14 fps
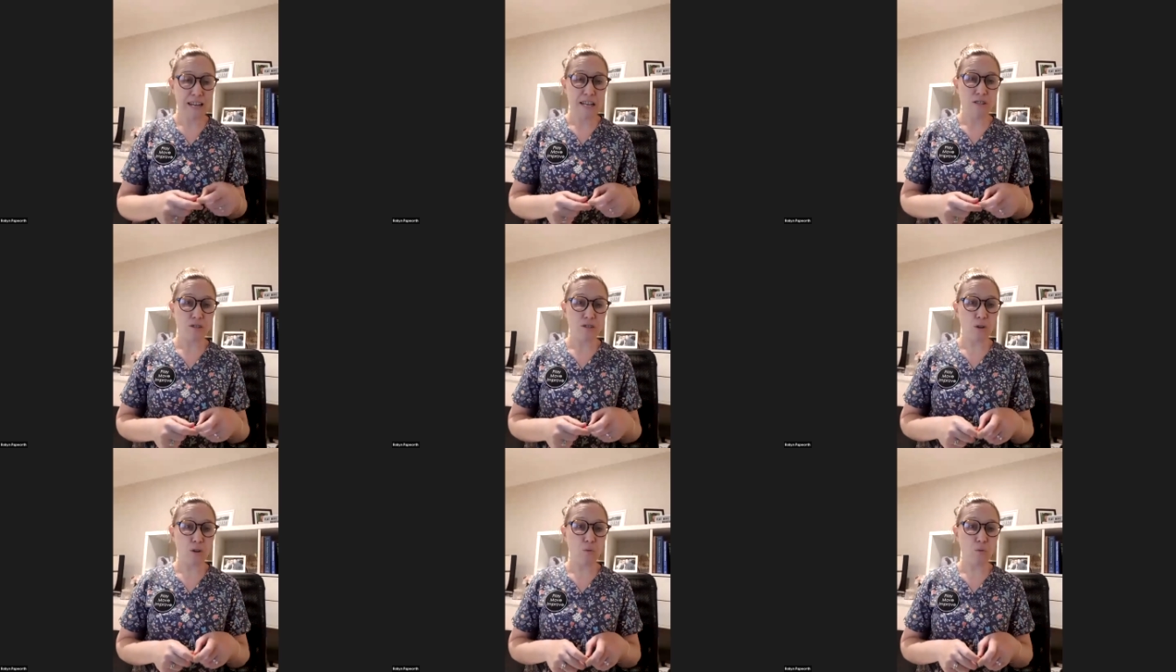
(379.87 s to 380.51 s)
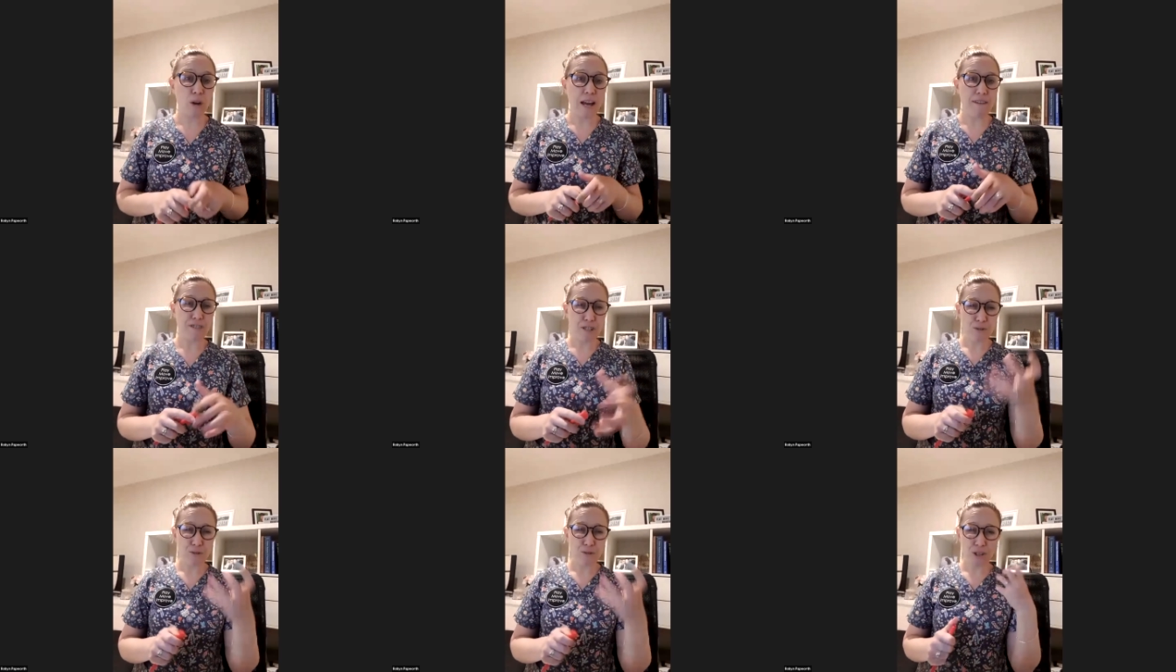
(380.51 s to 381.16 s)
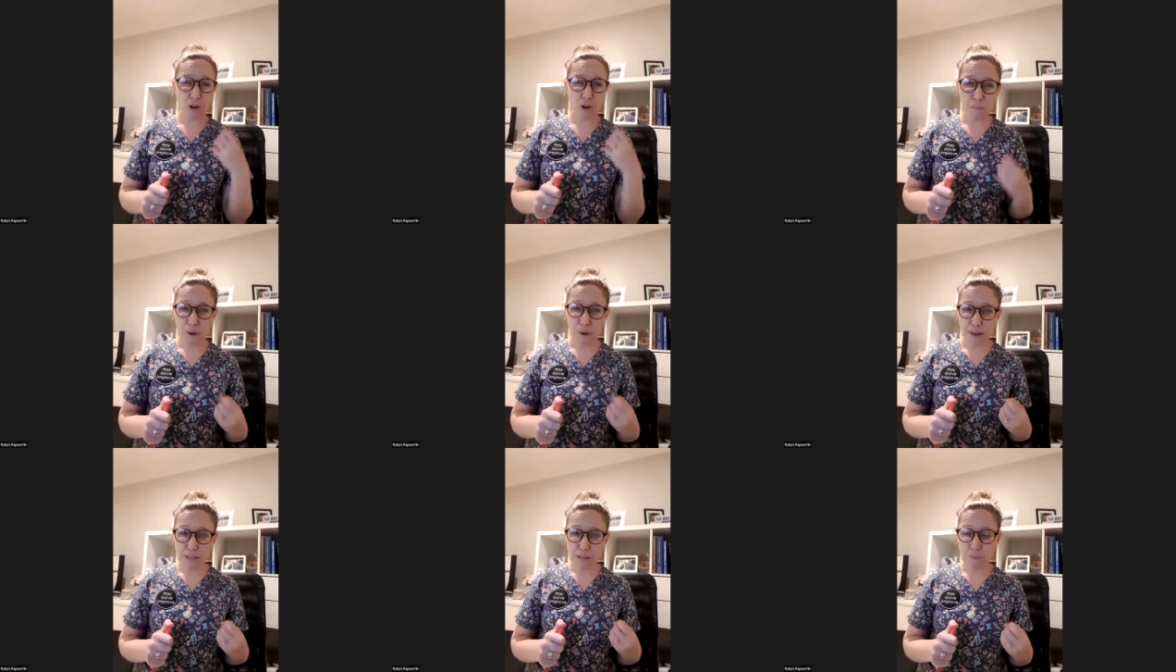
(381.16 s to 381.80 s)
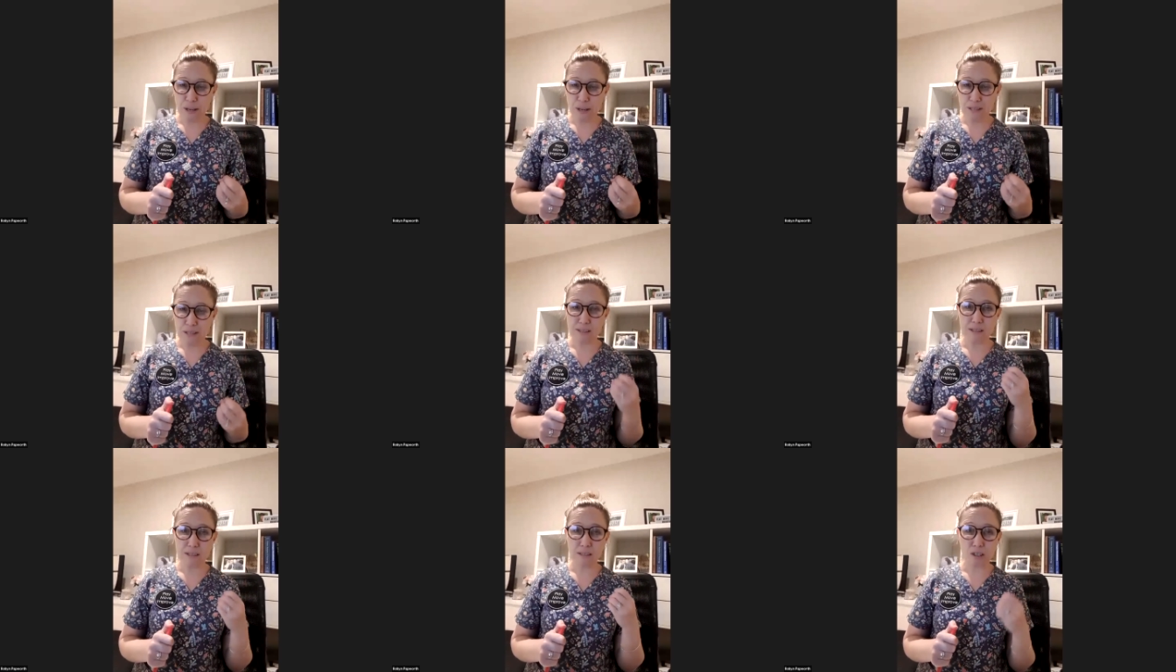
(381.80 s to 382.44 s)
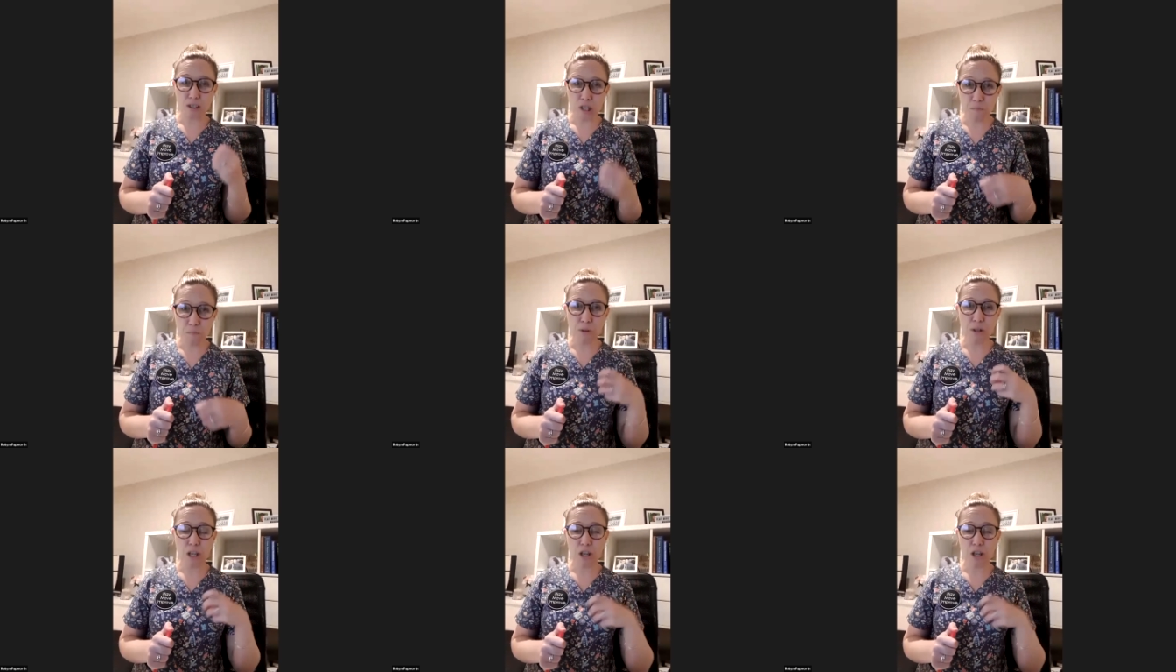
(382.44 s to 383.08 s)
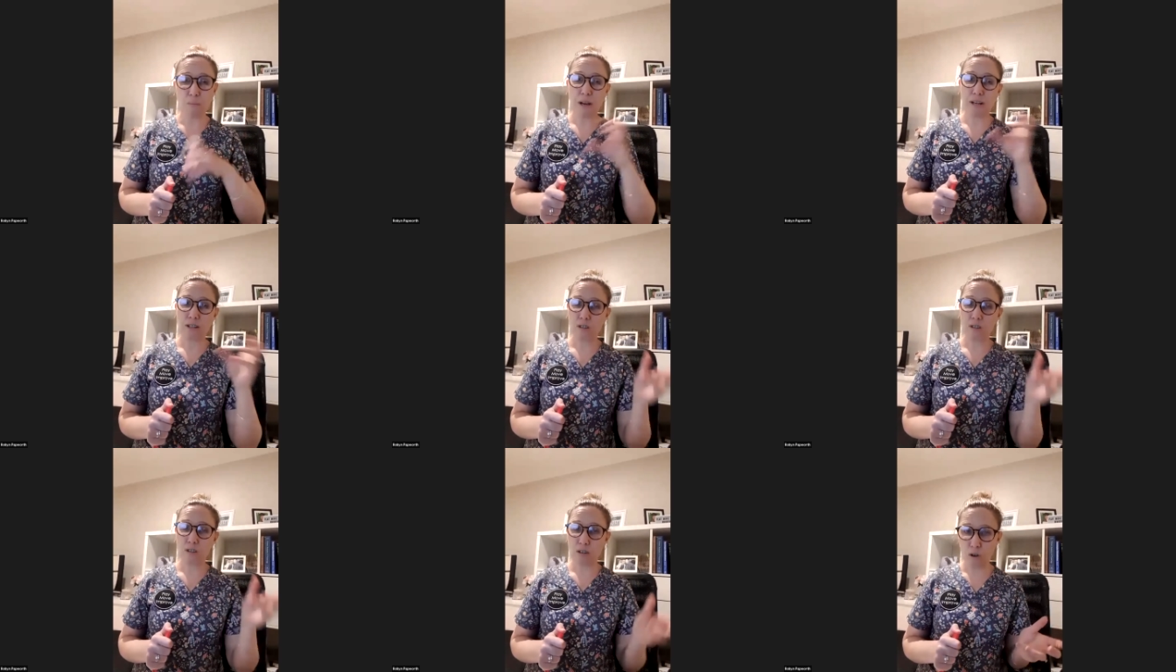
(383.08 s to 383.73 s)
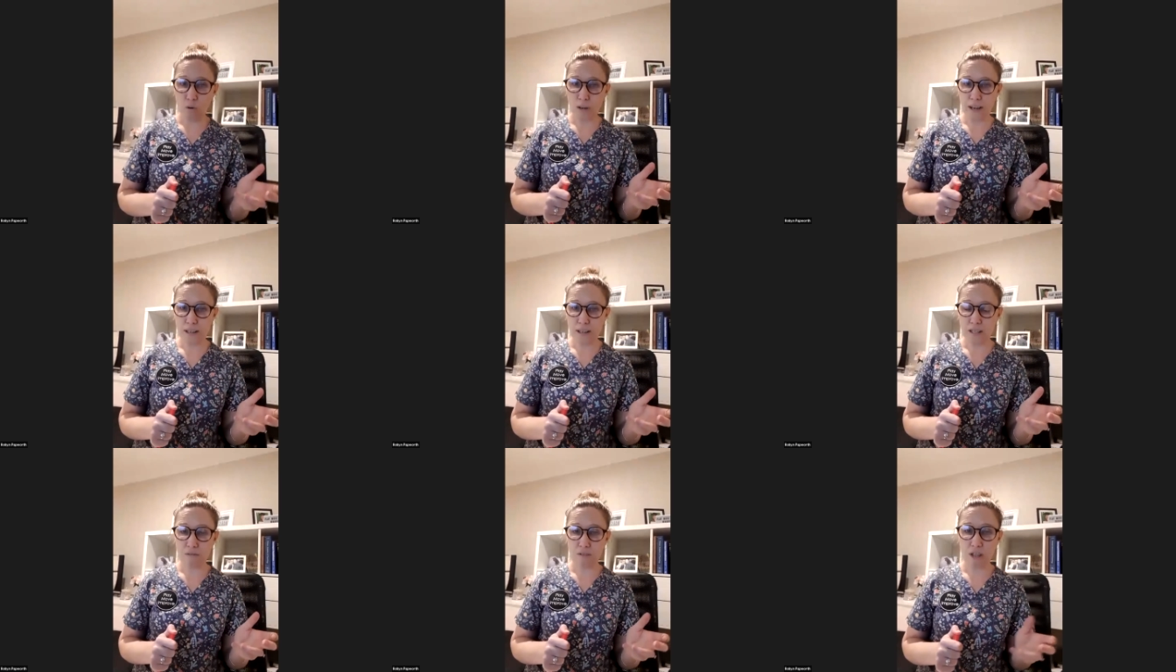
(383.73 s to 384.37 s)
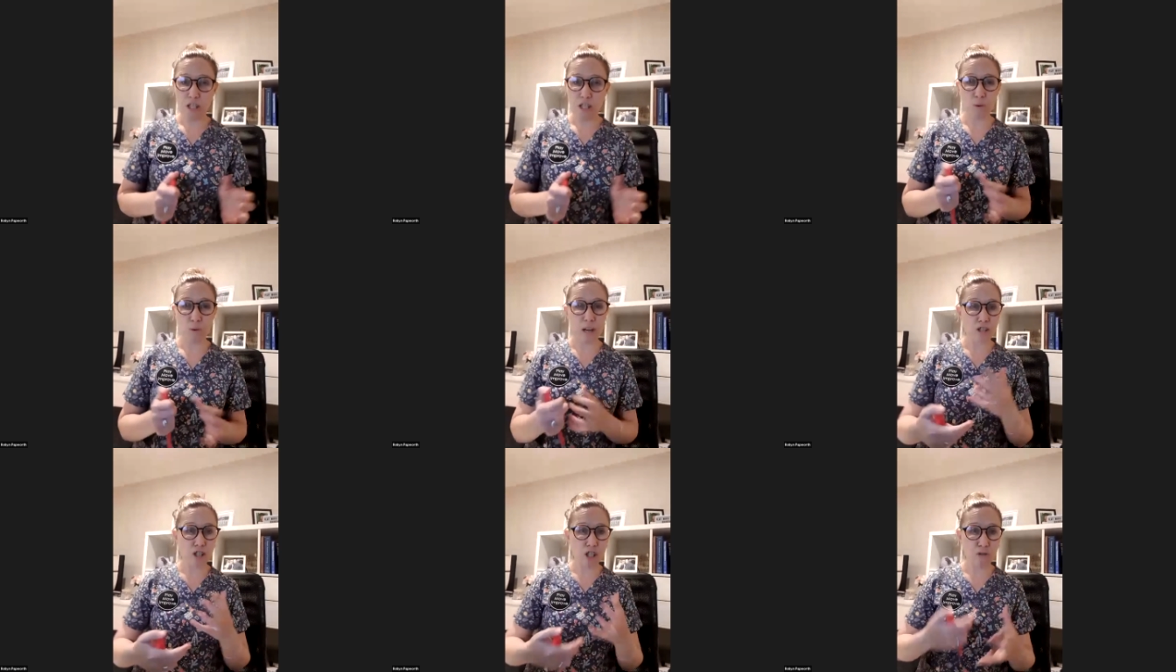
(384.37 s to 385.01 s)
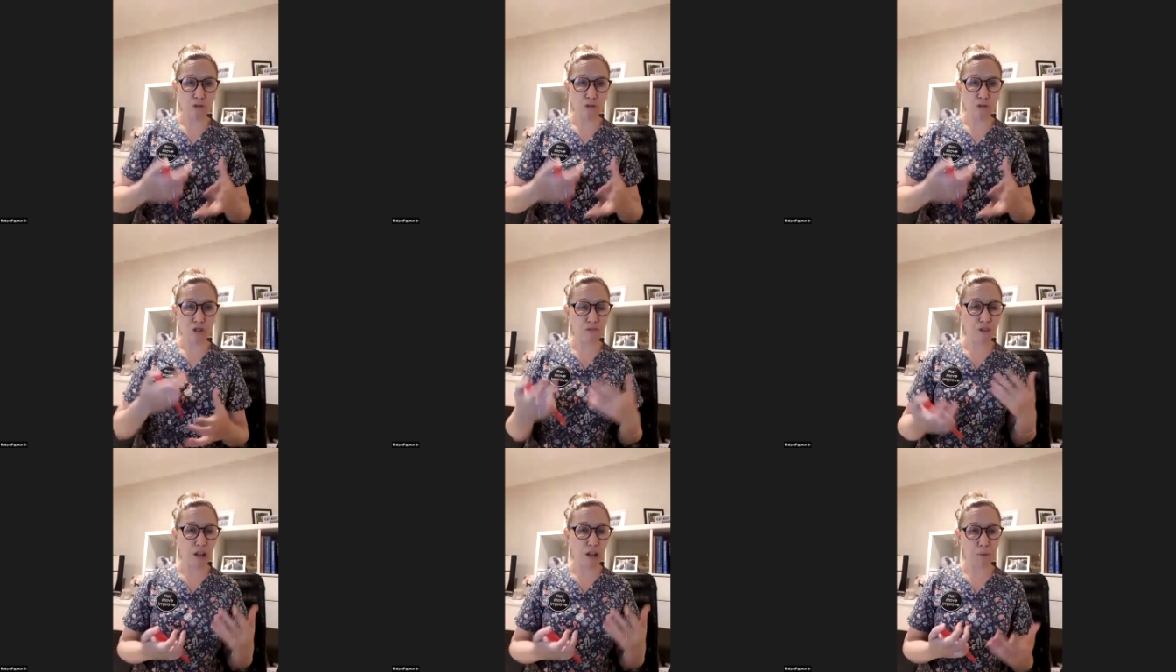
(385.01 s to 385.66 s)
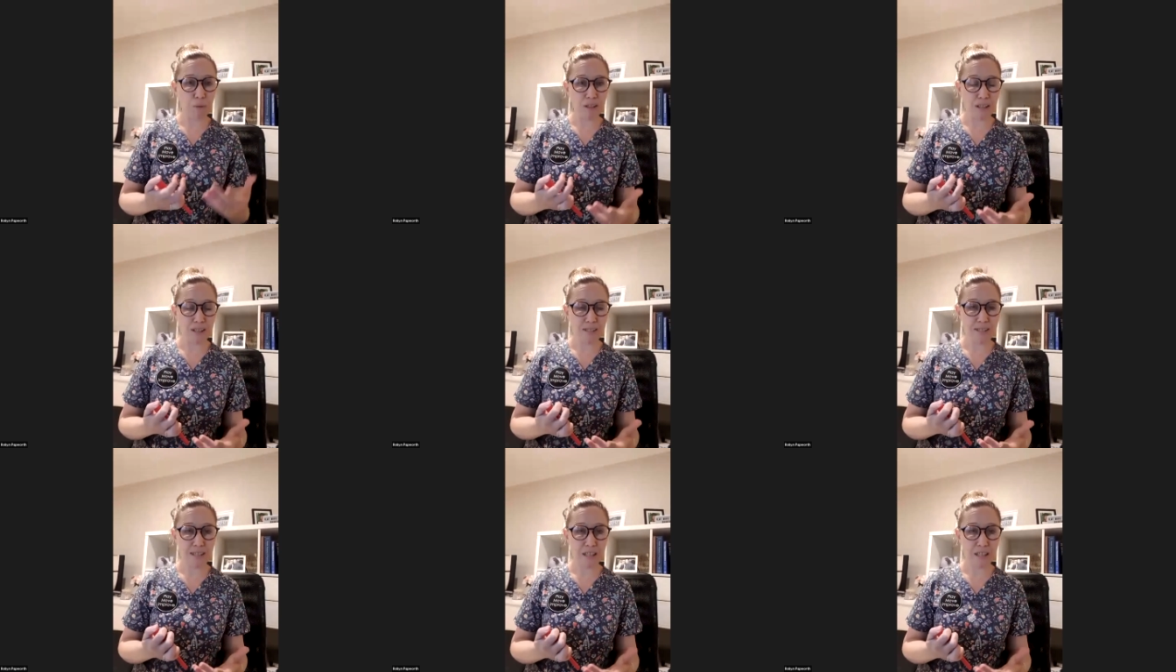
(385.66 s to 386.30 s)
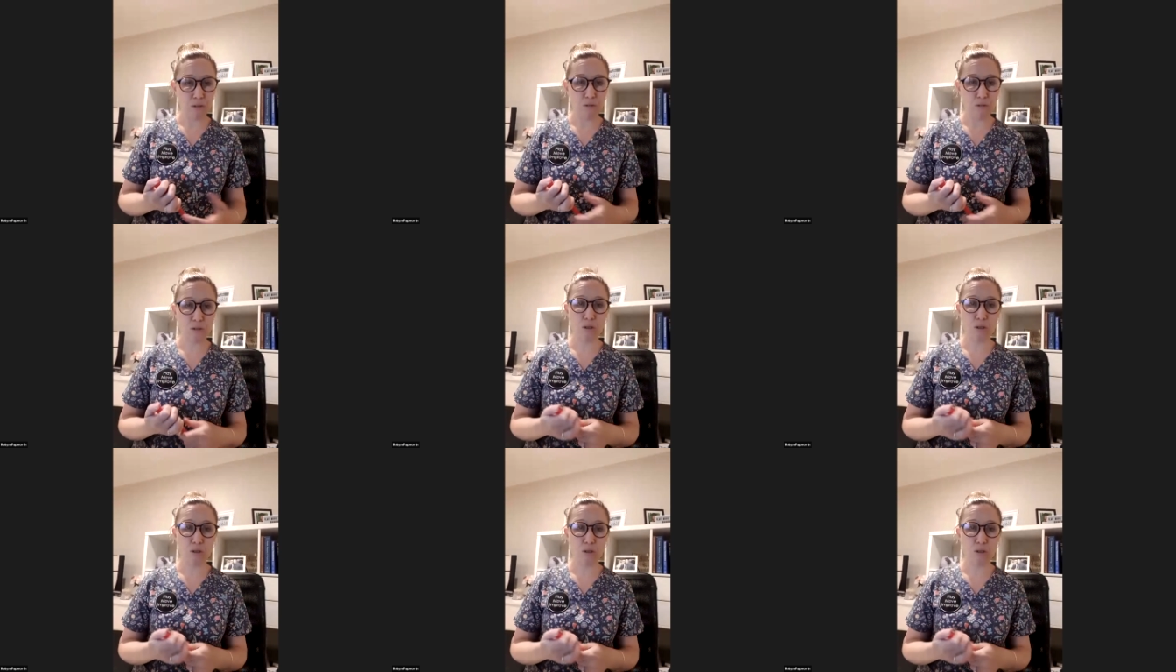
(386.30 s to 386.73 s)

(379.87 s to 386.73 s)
So we have to sort of go back to basics and deliberately go back to those old activities when our children are developing these skills.